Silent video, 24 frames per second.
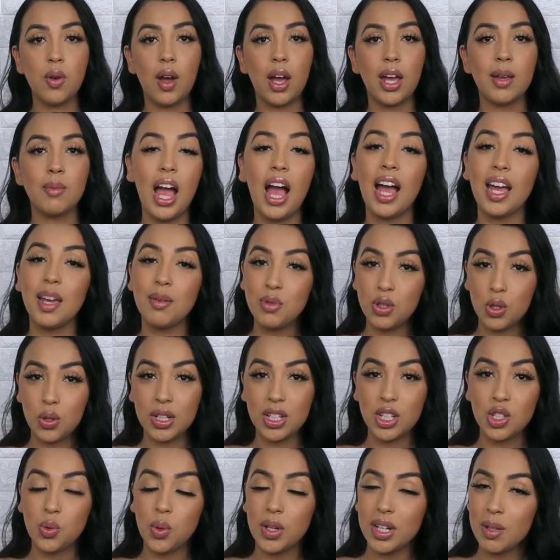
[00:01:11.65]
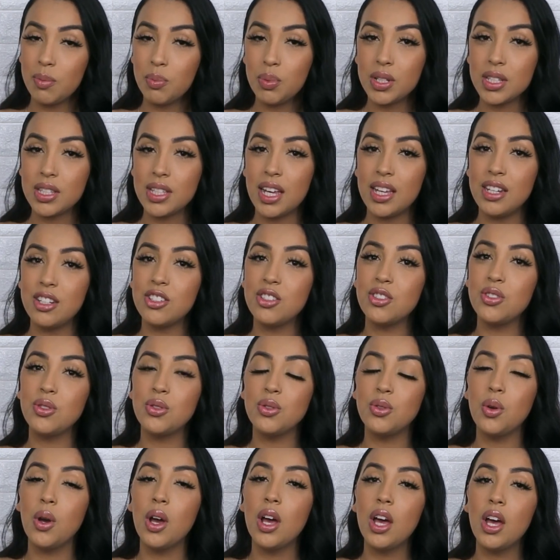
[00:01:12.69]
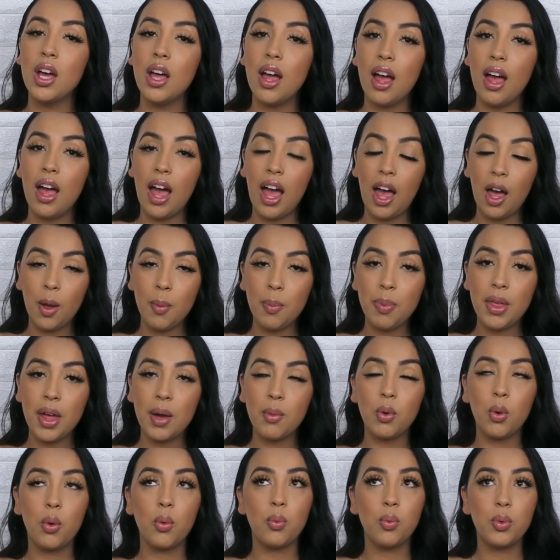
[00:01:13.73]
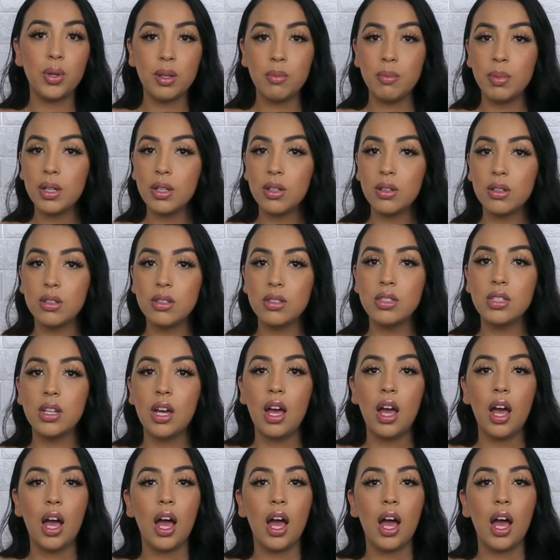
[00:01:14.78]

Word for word: I'm, I'm donating twenty percent to help them rebuild.